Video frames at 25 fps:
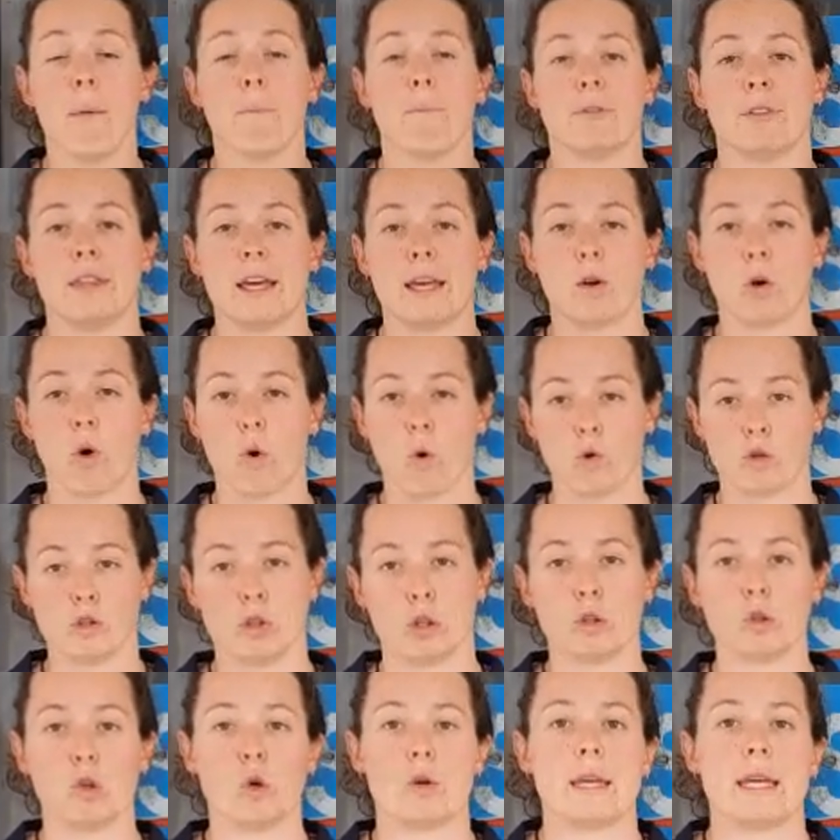but then
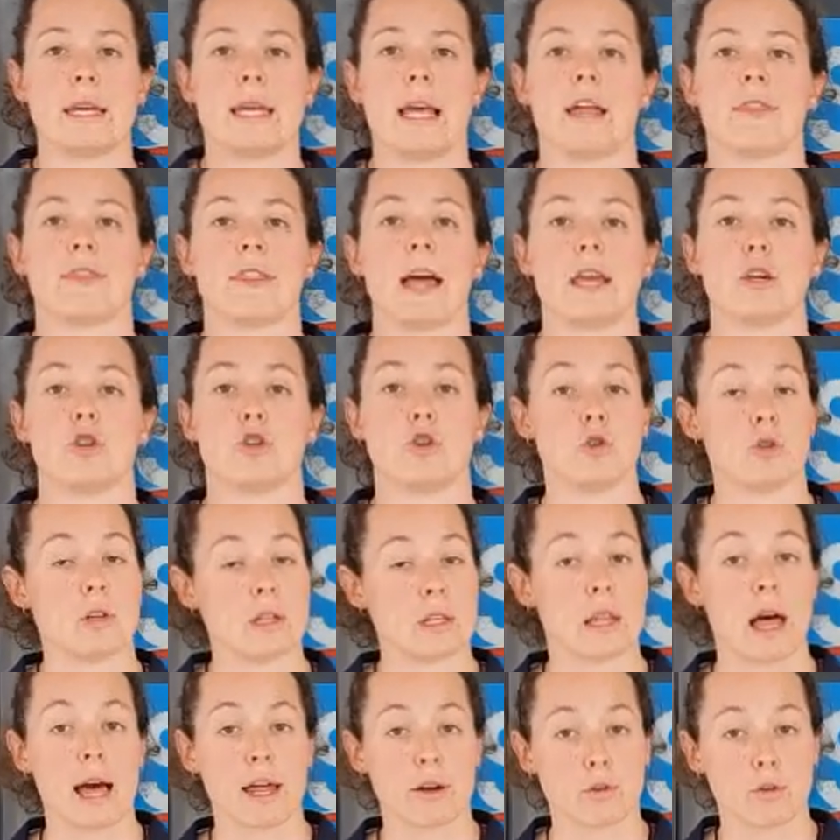also looking at that
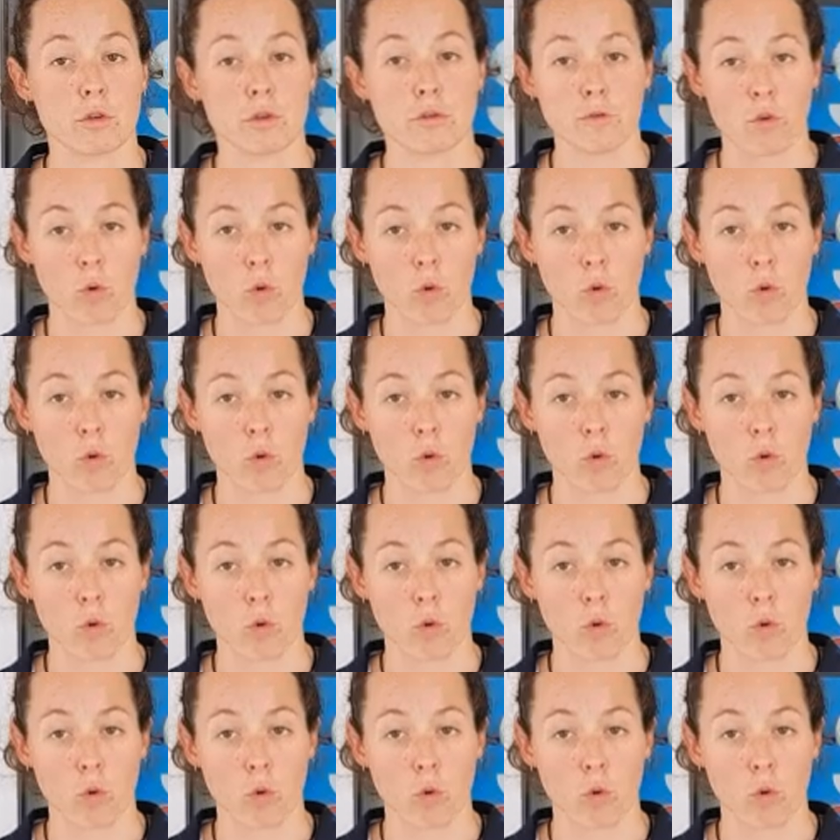unilateral